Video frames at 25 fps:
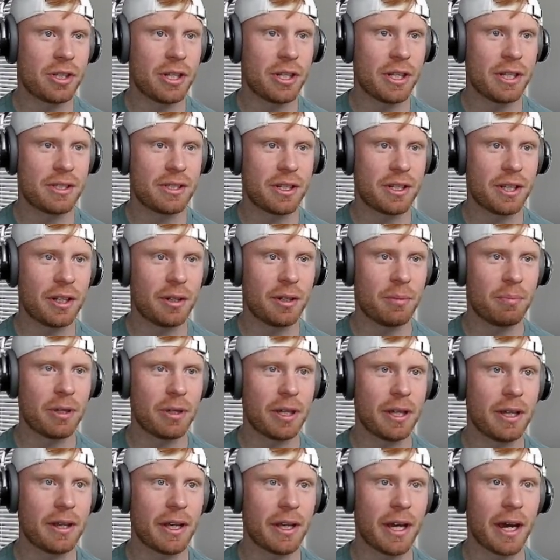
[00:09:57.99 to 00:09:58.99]
he's going to
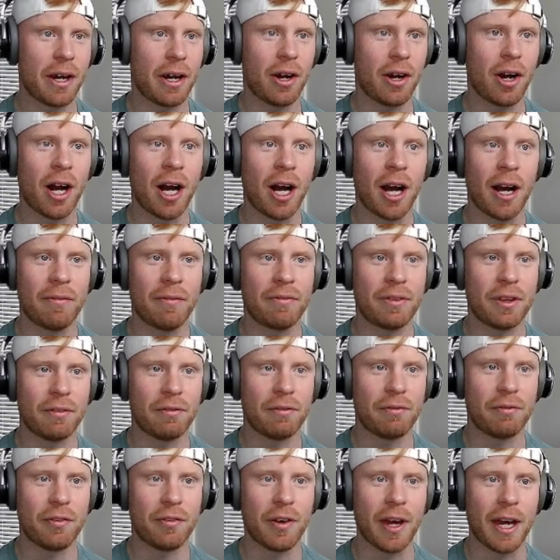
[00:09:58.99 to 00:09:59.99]
be there. Off the
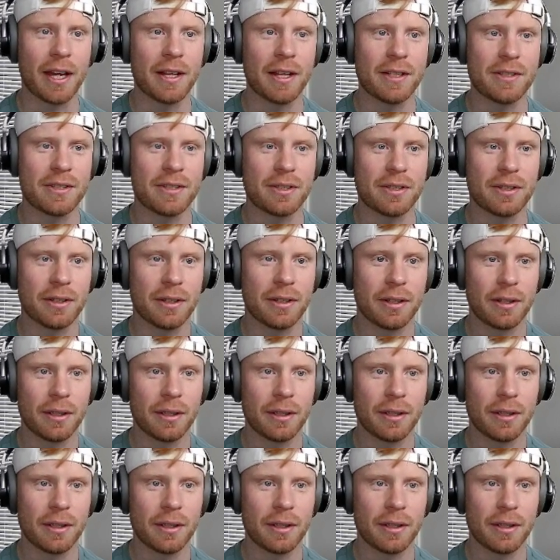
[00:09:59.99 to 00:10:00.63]
fence.